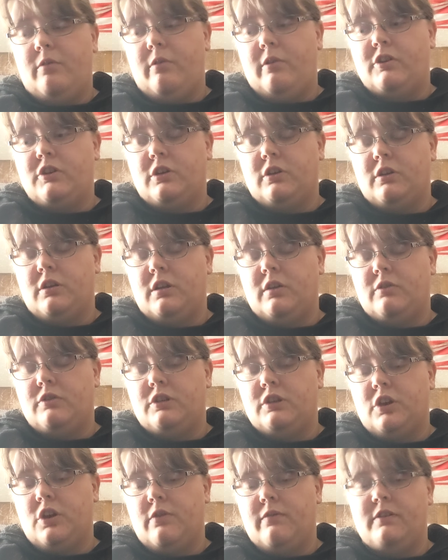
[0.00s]
return
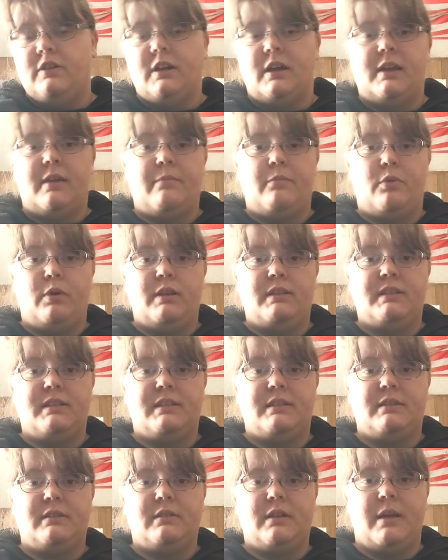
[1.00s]
to COVID Talking Points,
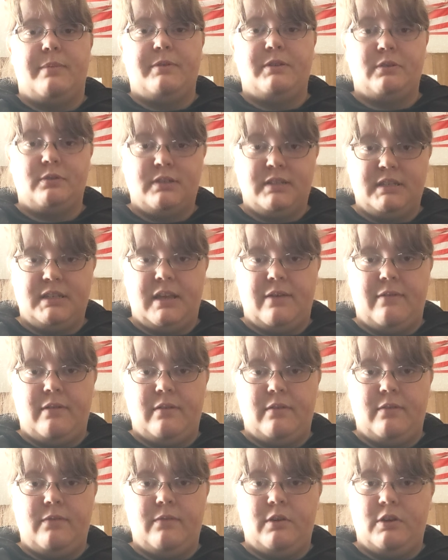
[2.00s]
Episode
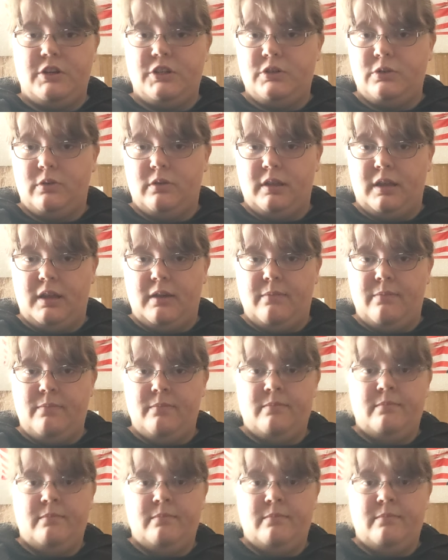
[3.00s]
7, very shortly.